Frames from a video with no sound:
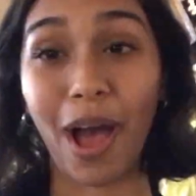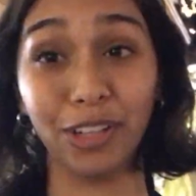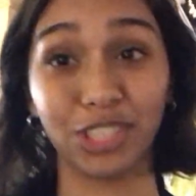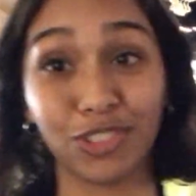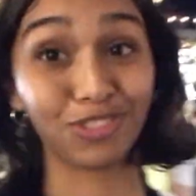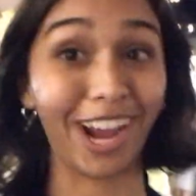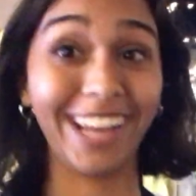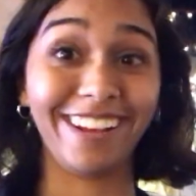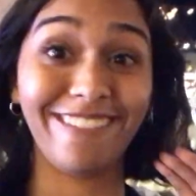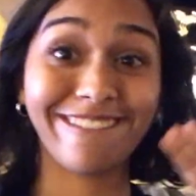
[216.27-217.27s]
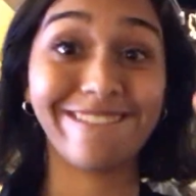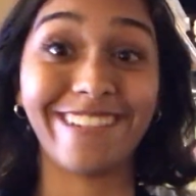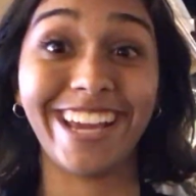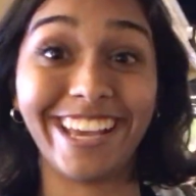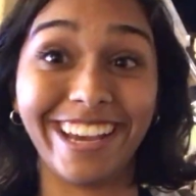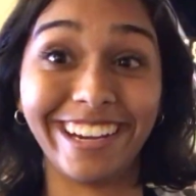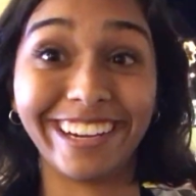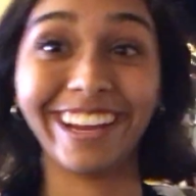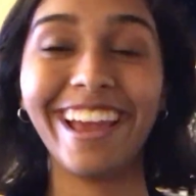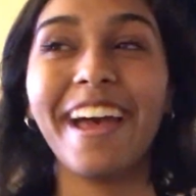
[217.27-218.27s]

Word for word: I'll just write it right here